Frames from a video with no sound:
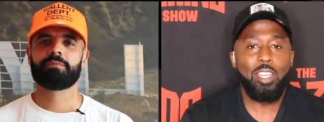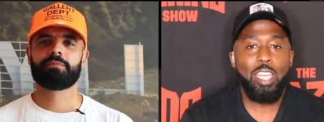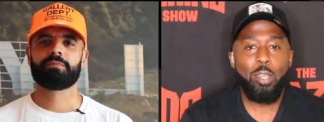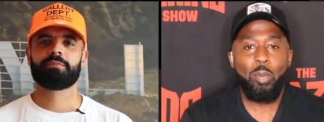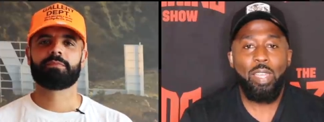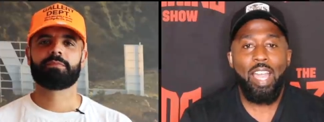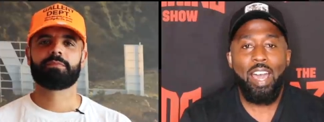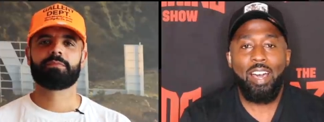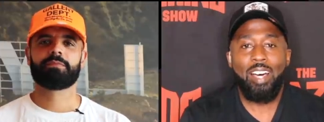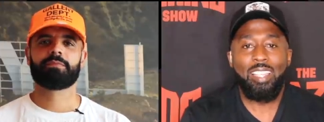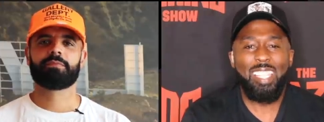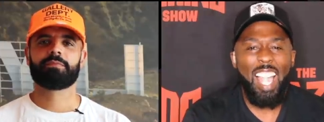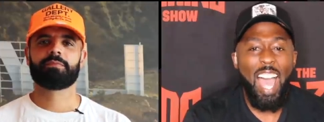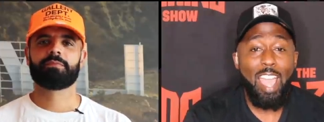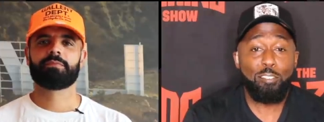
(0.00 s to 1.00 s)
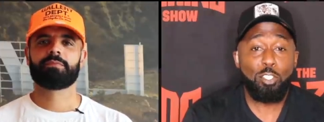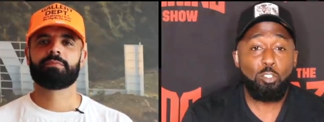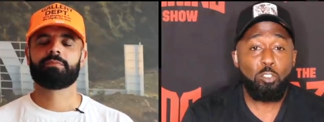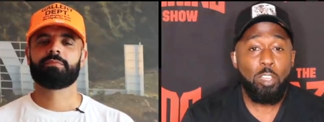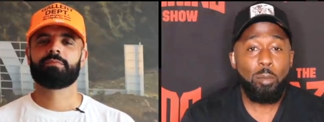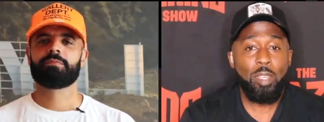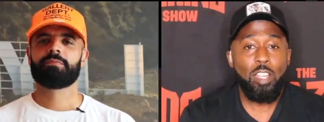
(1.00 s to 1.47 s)
Speaker 1: here we got a live
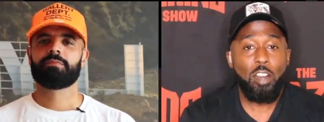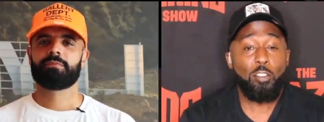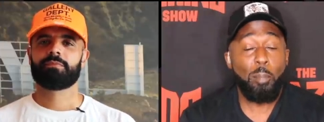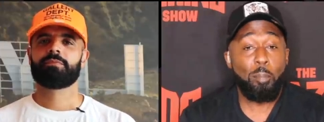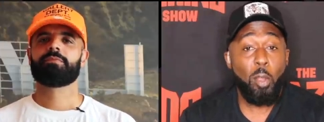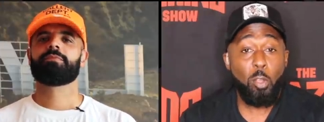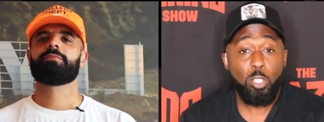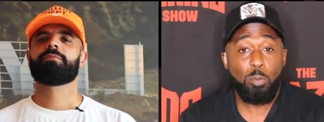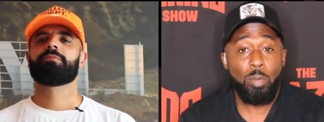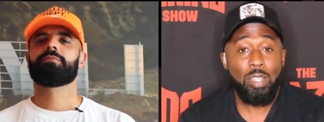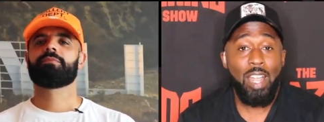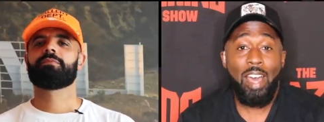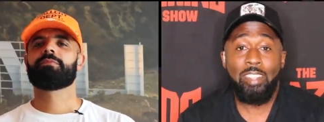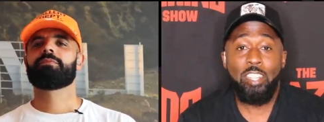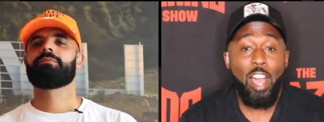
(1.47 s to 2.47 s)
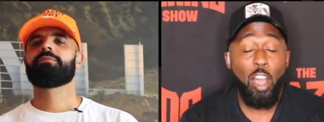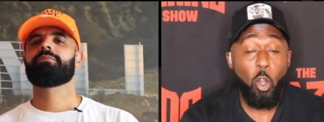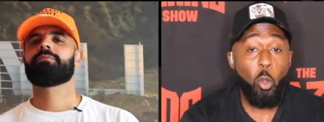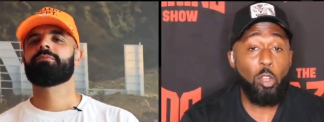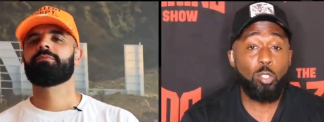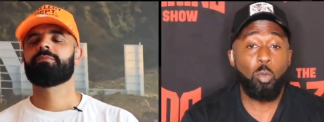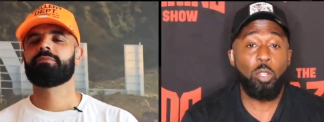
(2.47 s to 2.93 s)
streaming of a purse bid. I
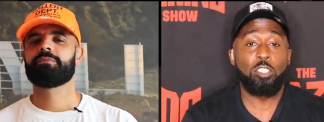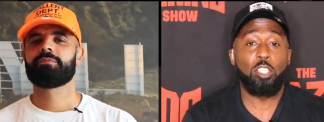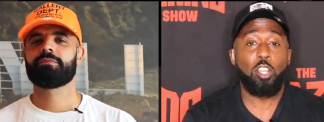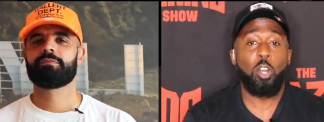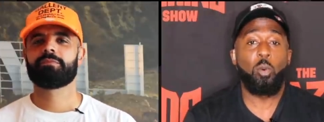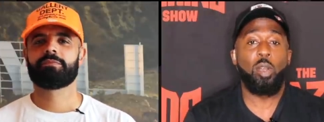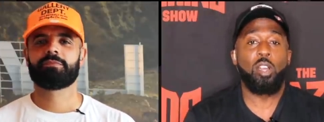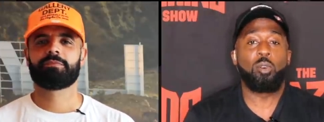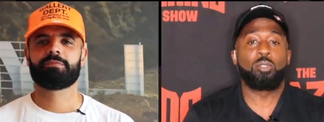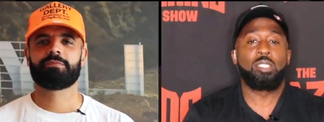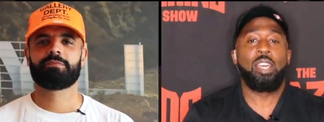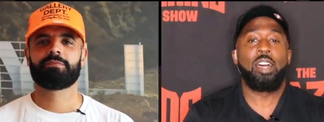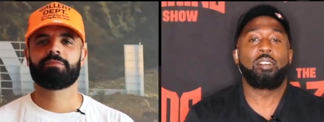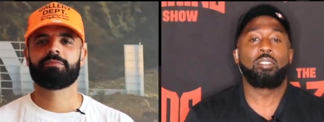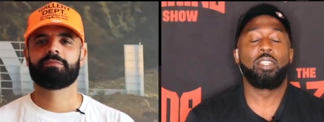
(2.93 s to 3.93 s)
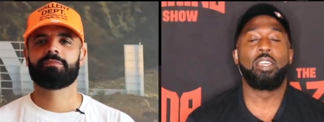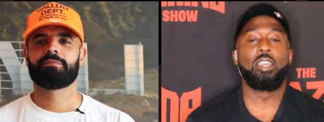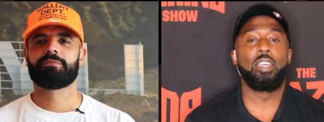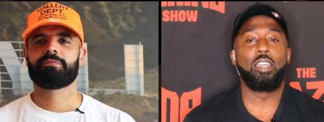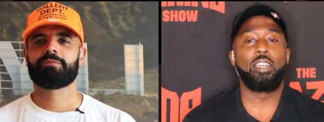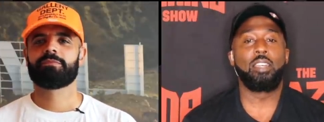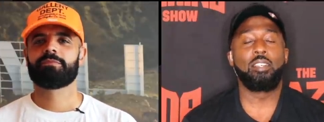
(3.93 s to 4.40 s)
always wanted to go what goes down
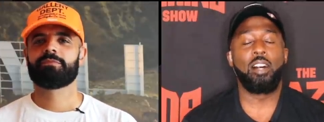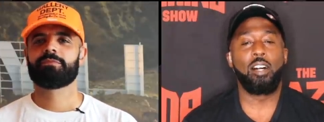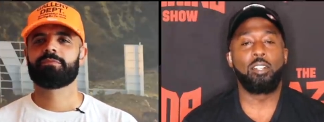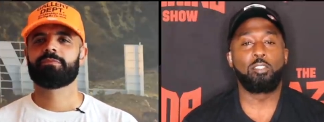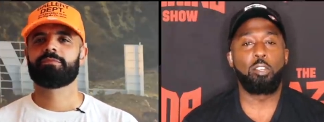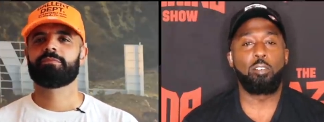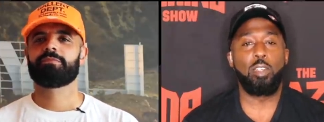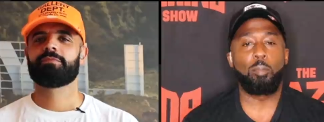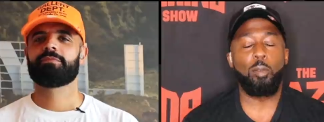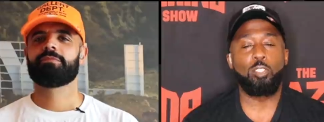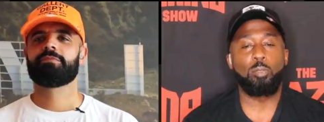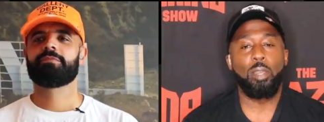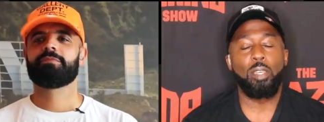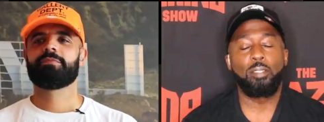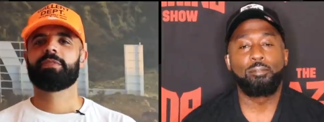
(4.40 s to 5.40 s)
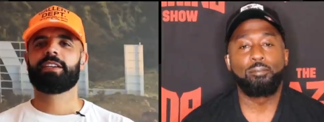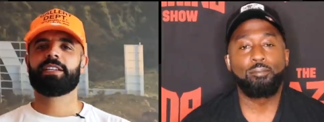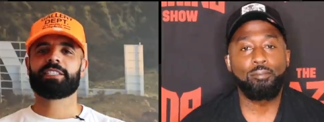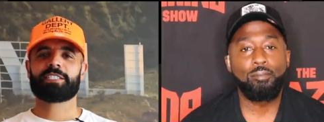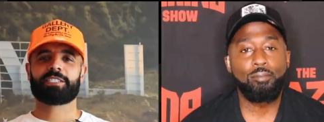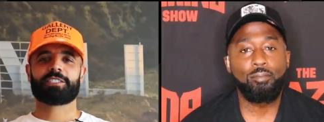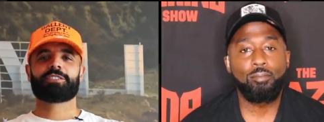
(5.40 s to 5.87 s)
uh, during the purse bid.
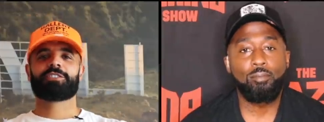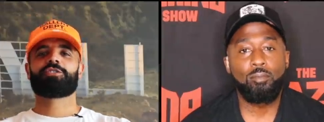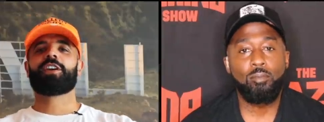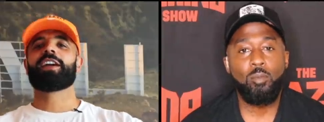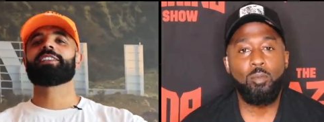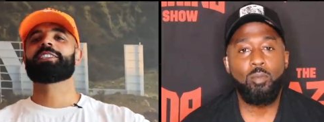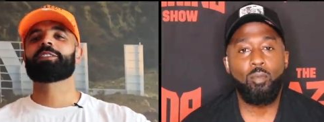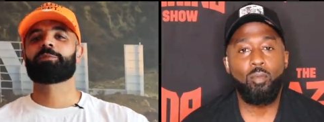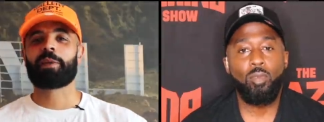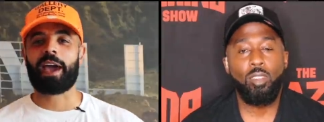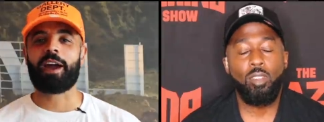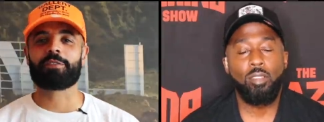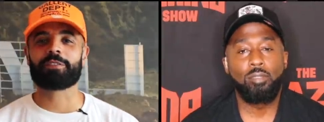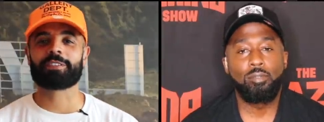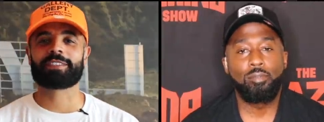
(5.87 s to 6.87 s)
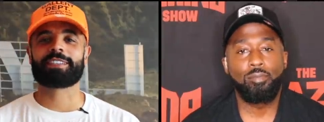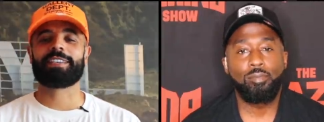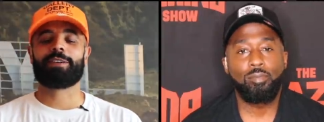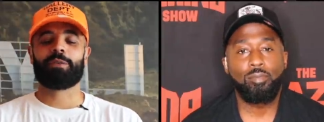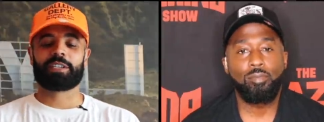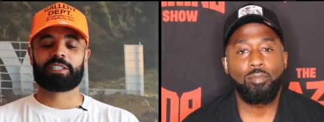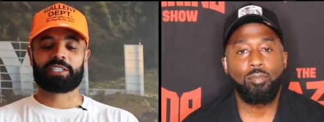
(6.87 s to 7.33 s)
Speaker 2: It's
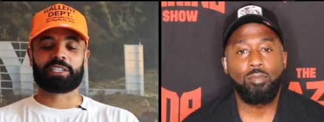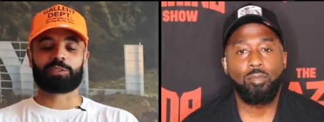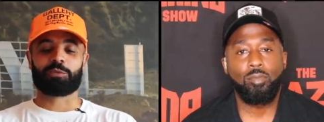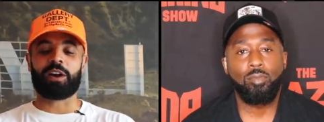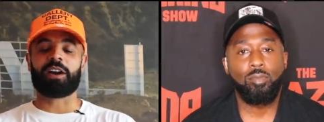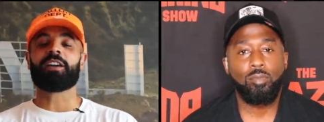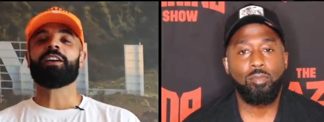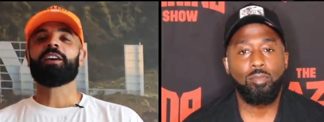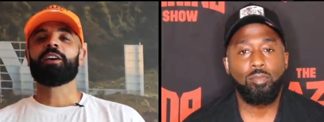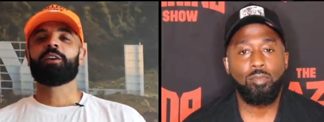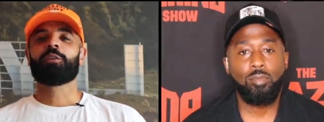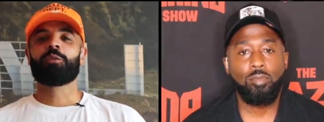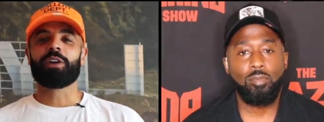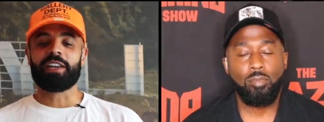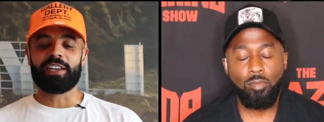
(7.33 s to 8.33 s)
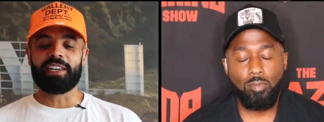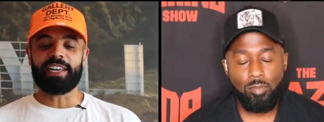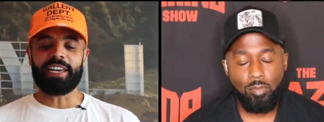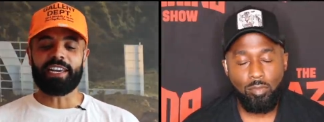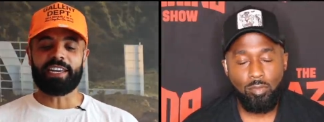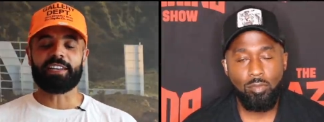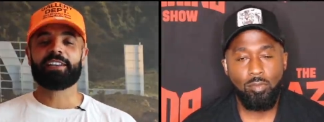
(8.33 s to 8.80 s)
transparency, which is what we
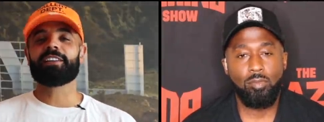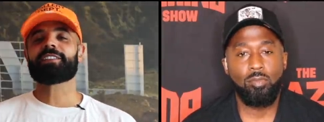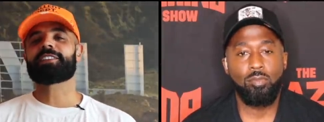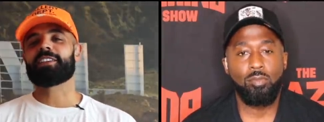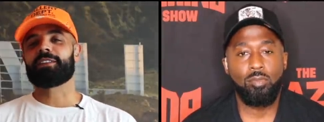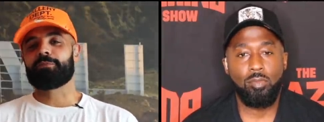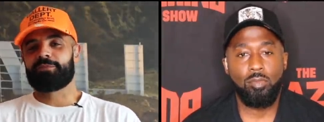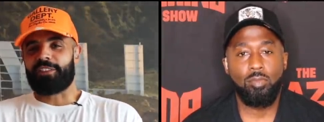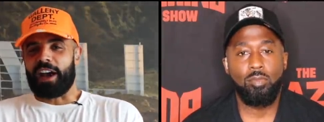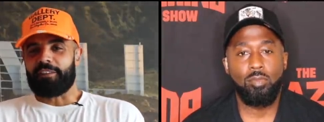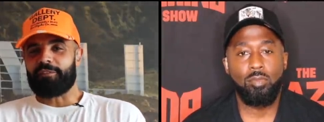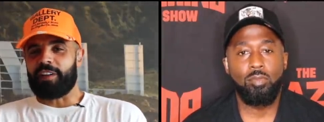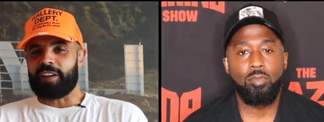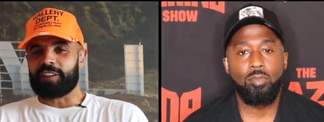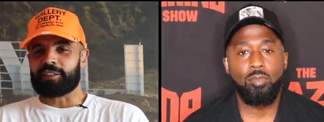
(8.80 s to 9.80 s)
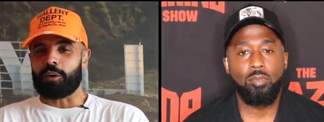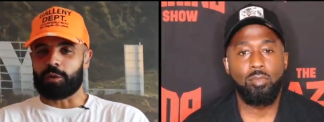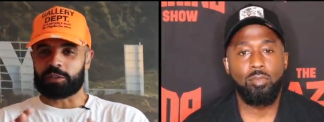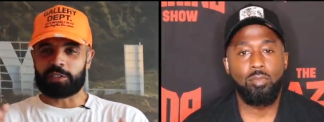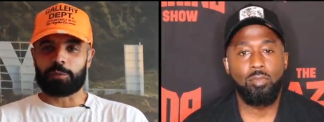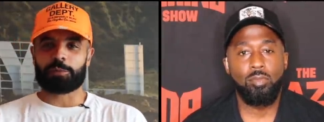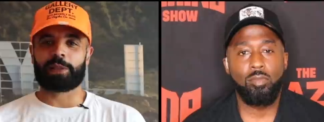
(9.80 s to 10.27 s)
need. Listen, fight fans
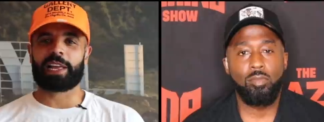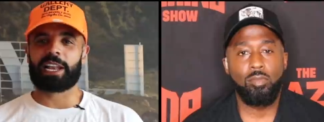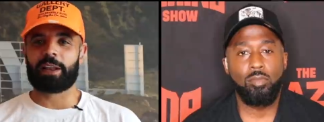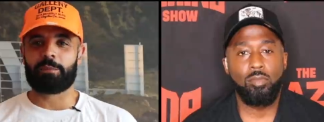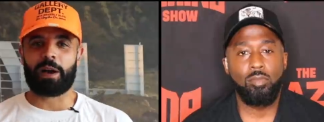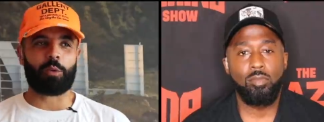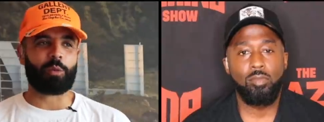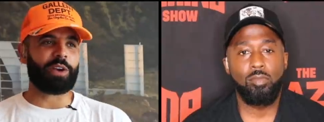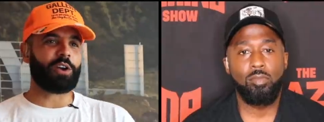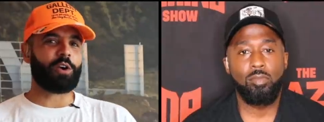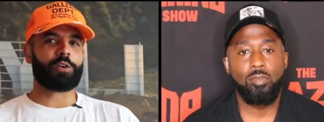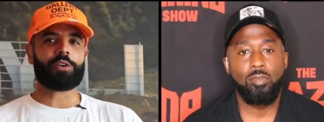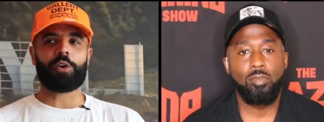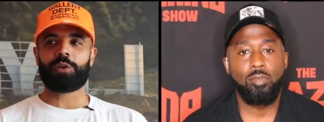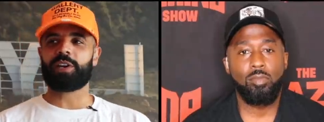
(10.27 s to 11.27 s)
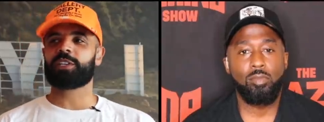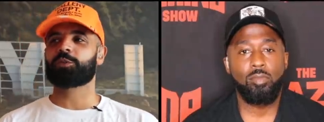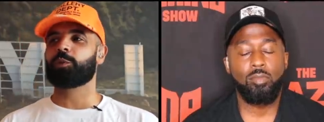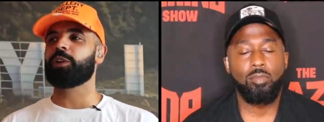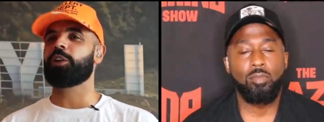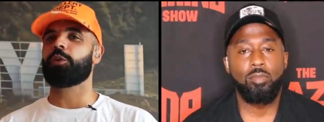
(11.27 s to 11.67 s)
always complaining about we don't know this,